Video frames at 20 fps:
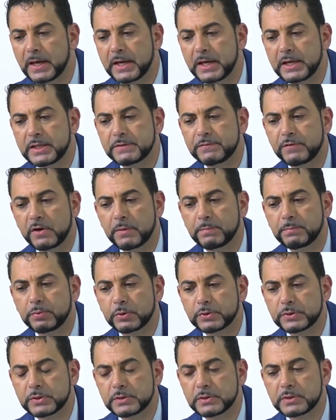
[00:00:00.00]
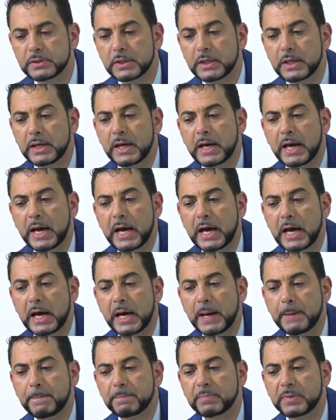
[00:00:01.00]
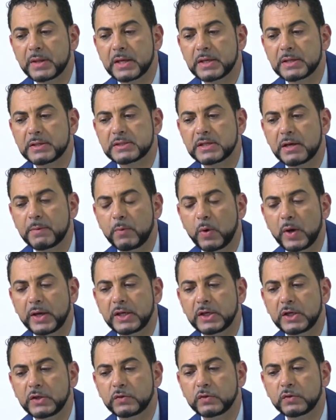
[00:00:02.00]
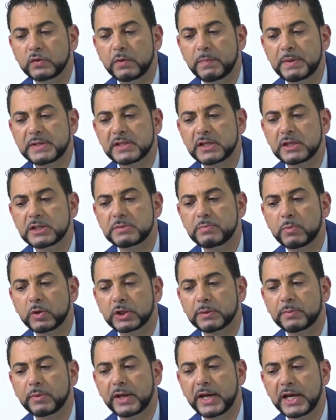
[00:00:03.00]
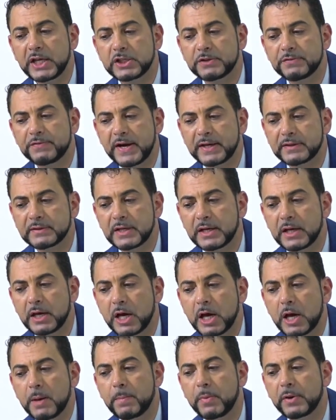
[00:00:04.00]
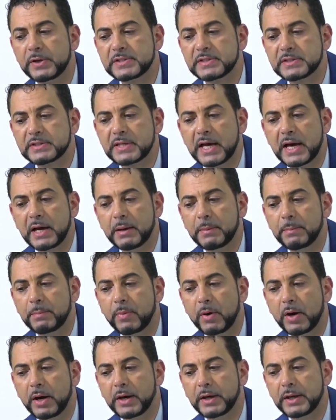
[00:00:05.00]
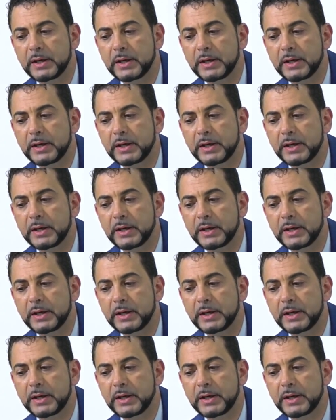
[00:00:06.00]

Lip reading: is very important. So what you need to do basically is multiply each factor by